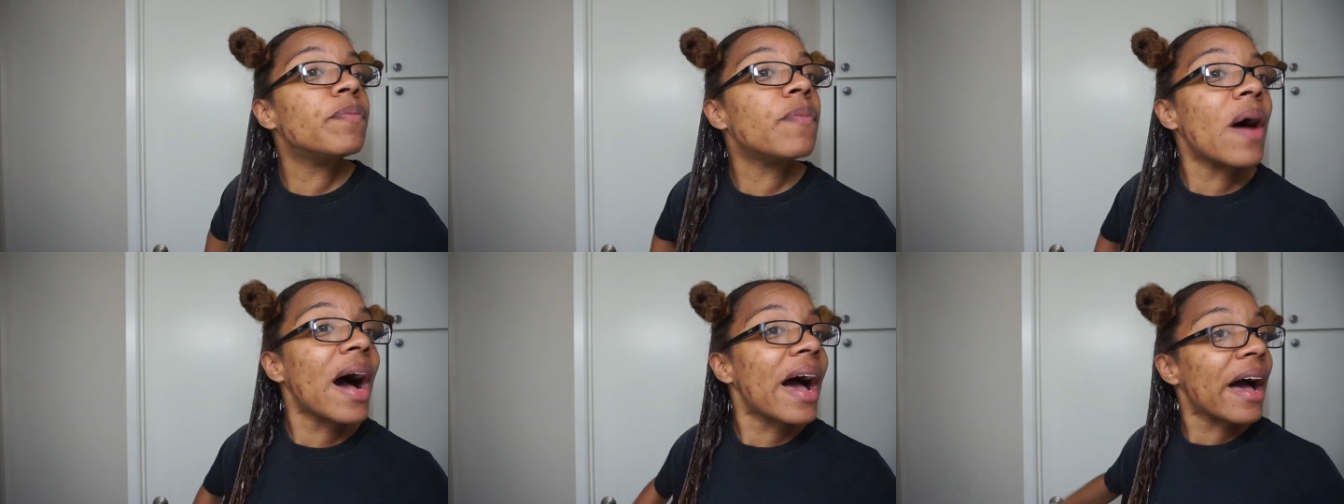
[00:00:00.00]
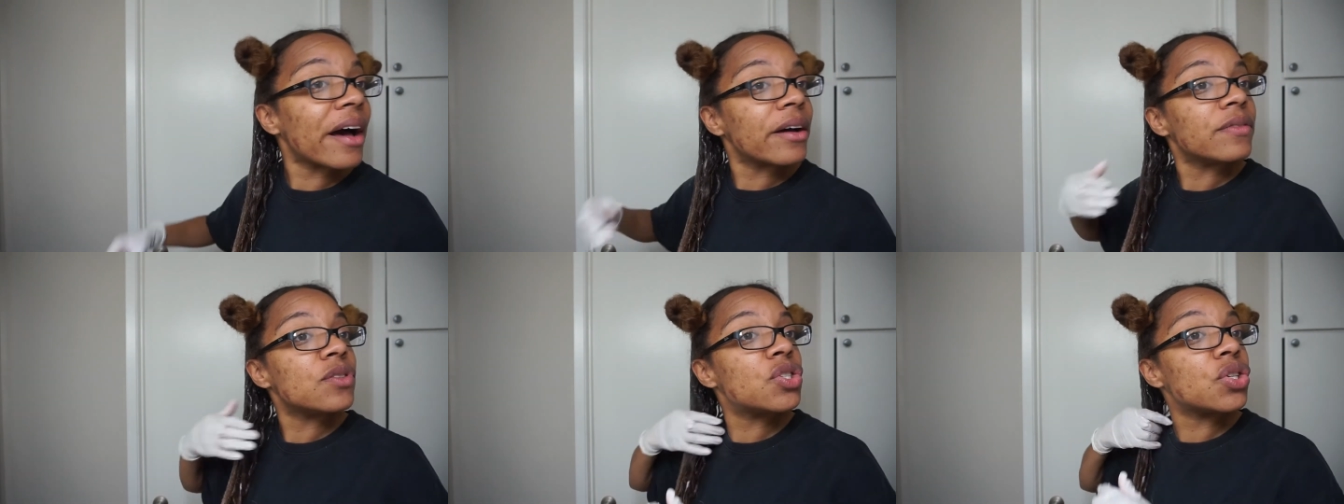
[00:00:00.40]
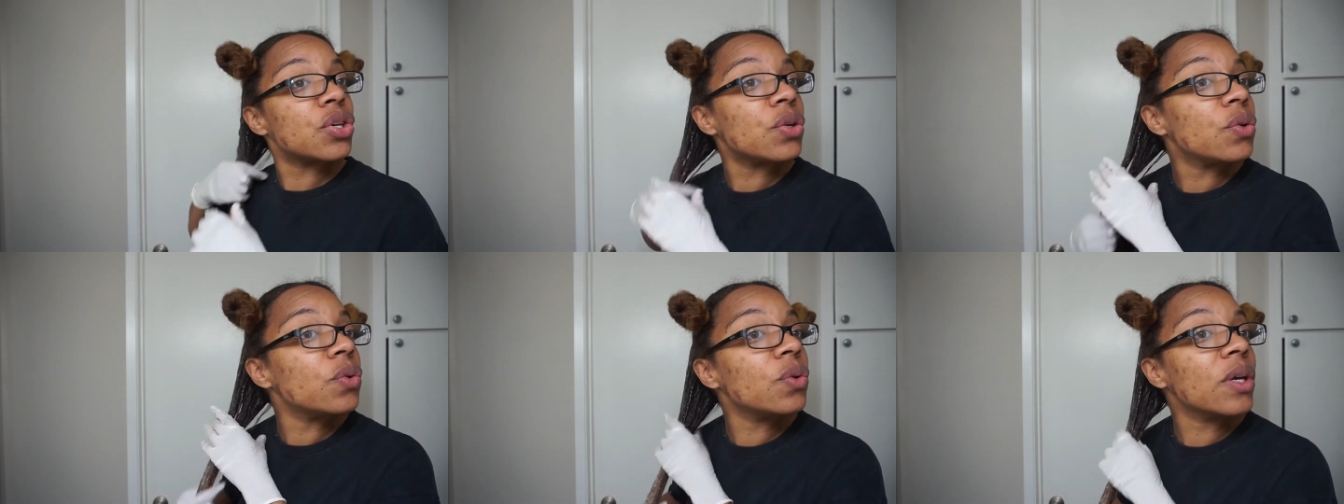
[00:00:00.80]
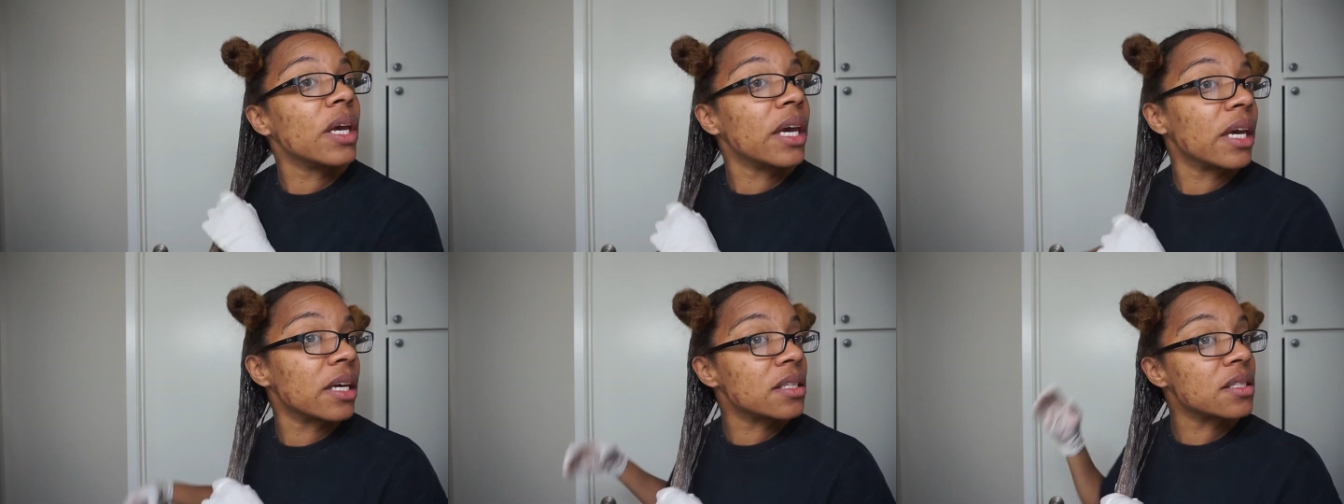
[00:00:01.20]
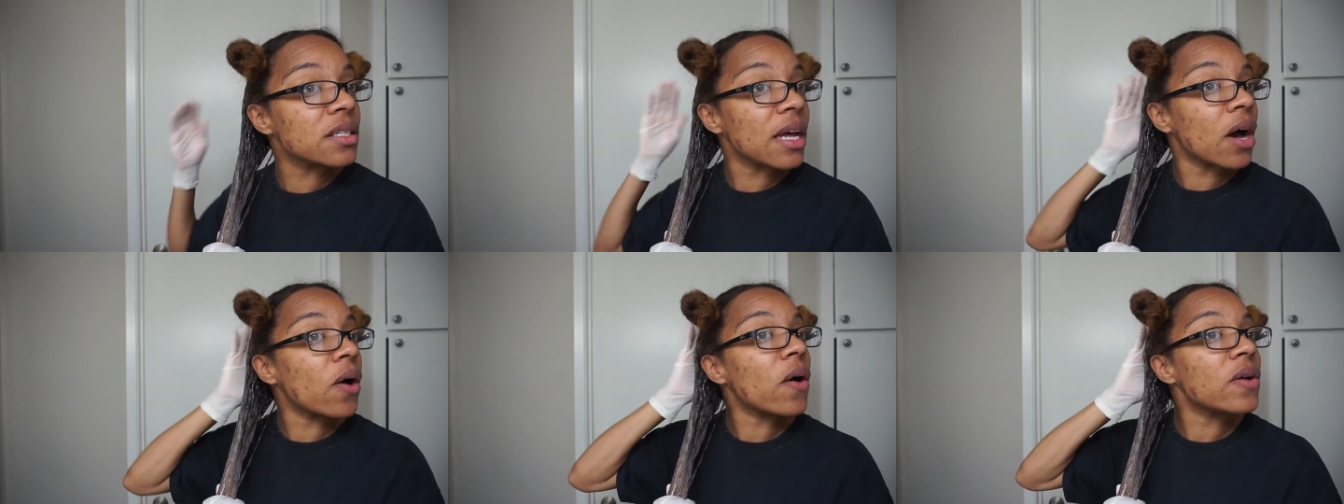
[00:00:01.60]
I have 2 kids
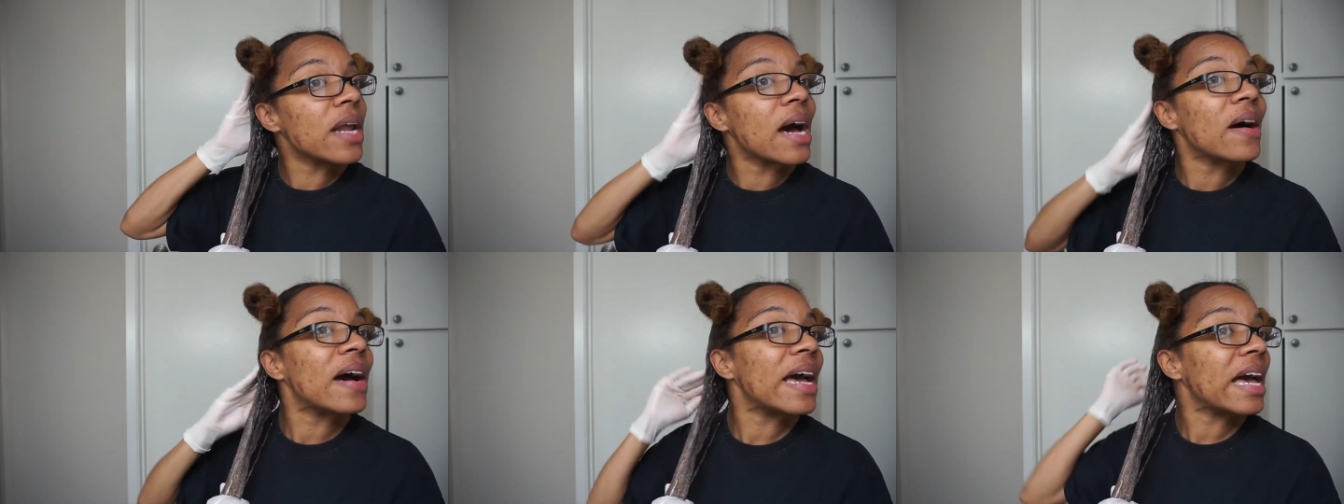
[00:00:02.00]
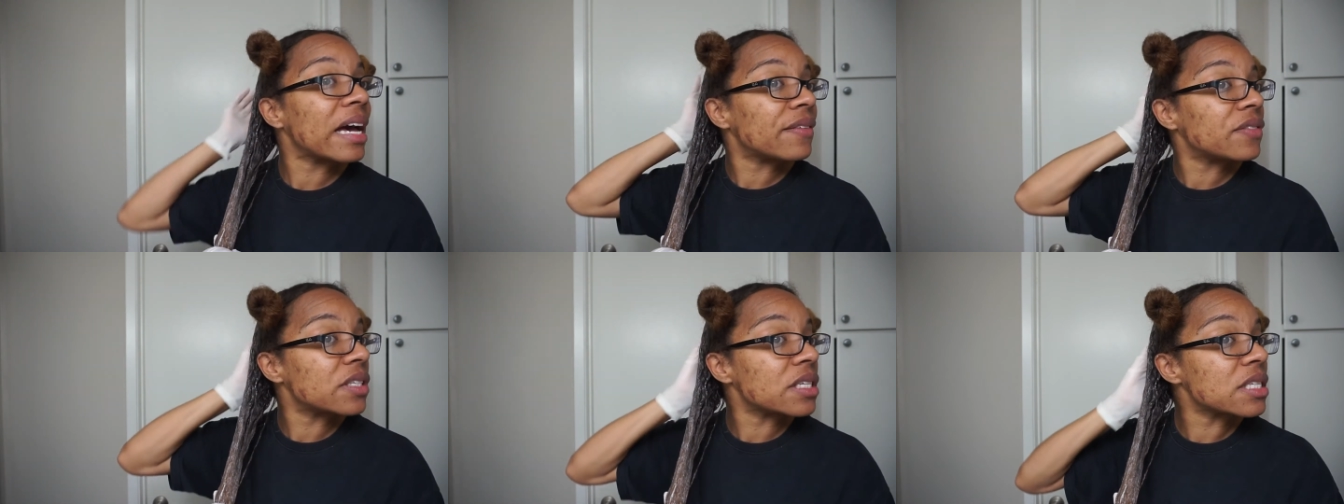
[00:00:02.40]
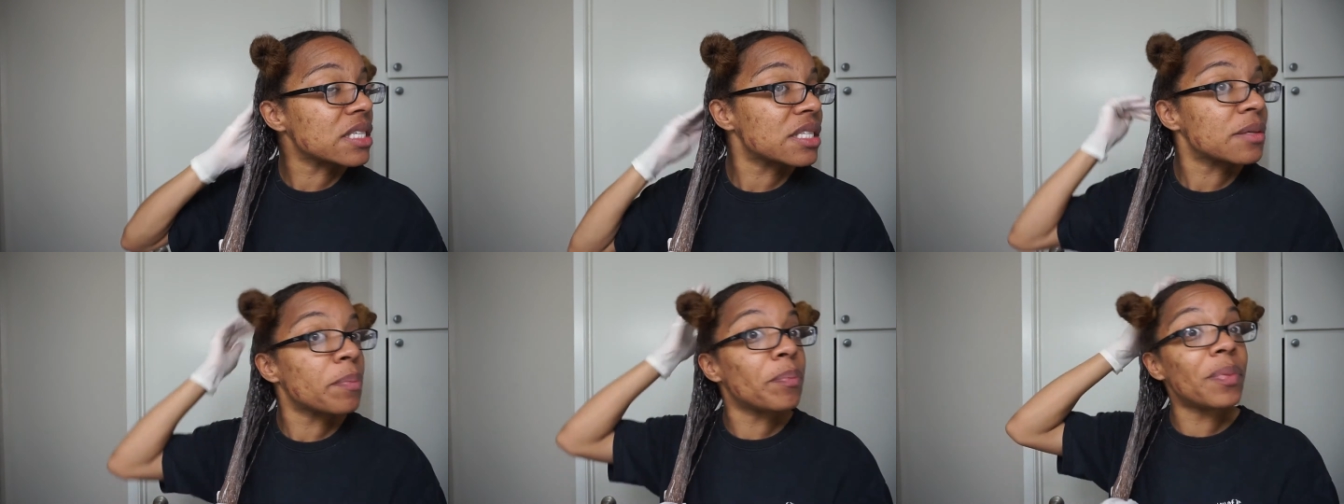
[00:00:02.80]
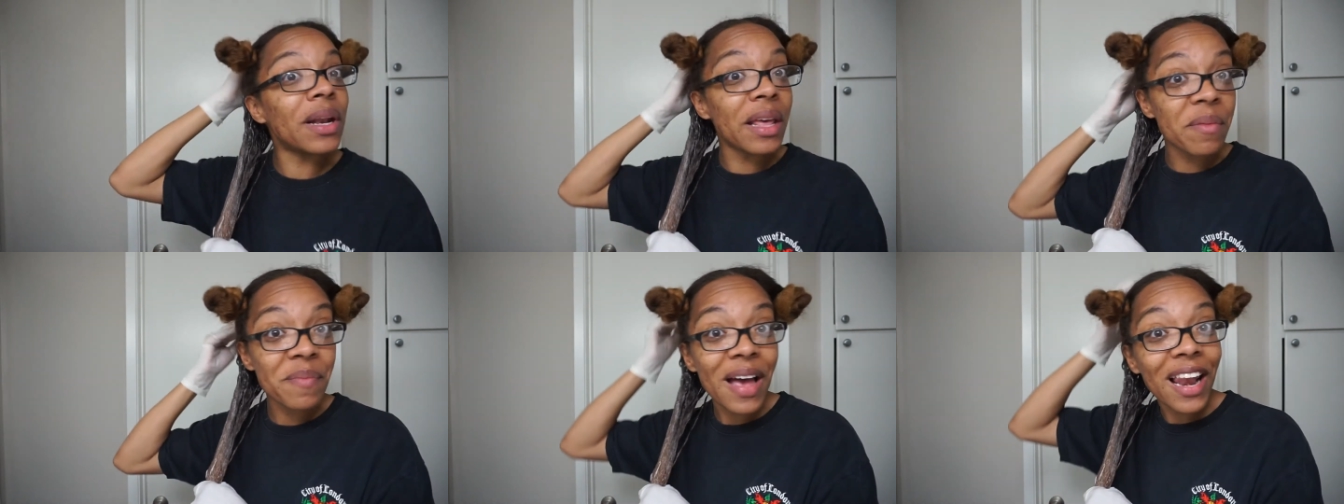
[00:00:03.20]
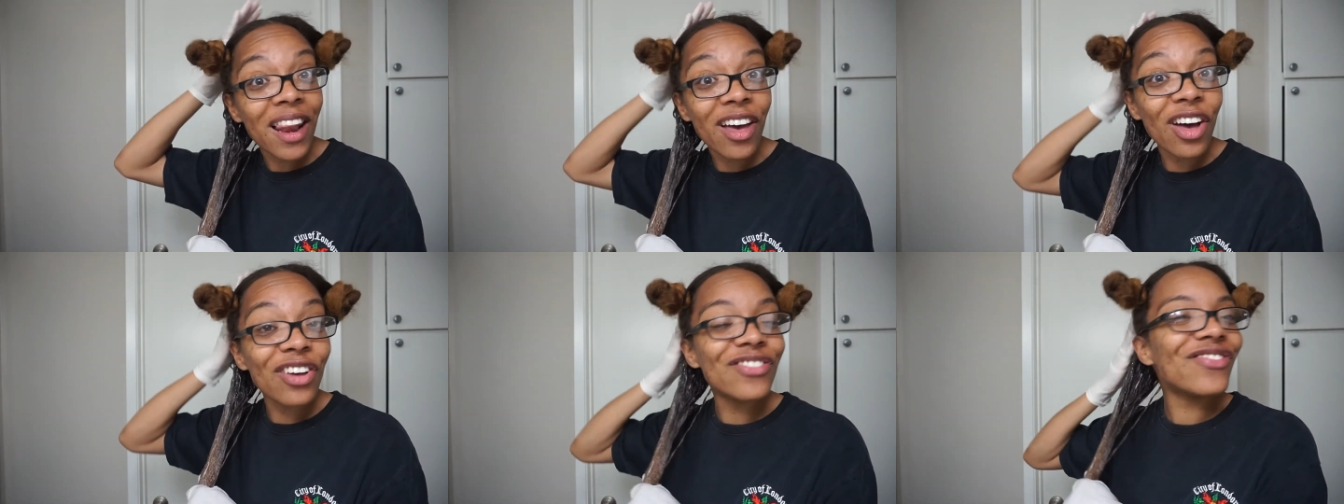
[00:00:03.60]
now I have to split my
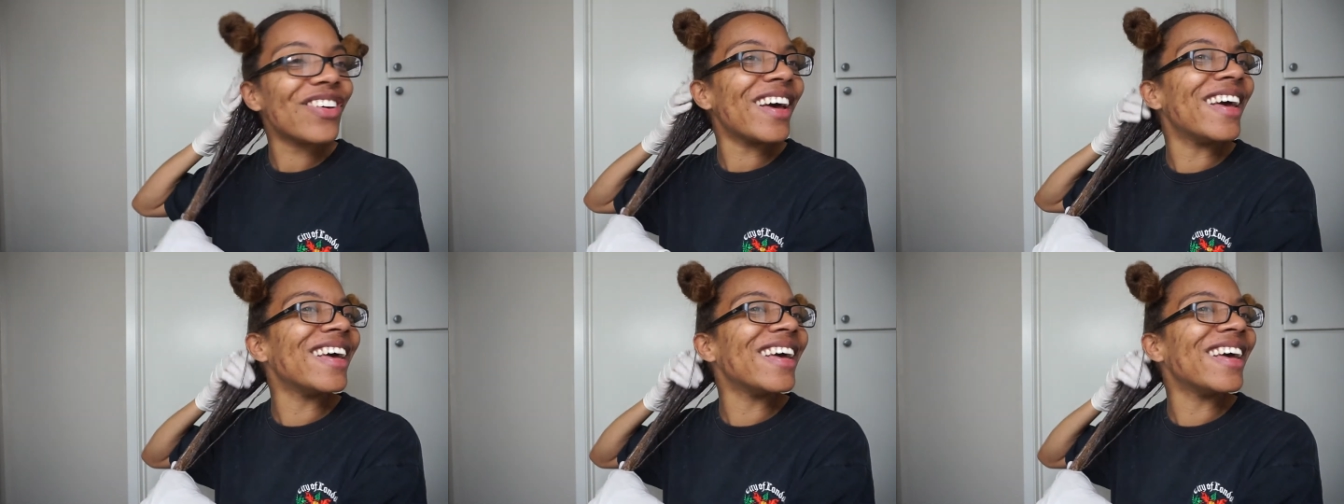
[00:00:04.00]
love.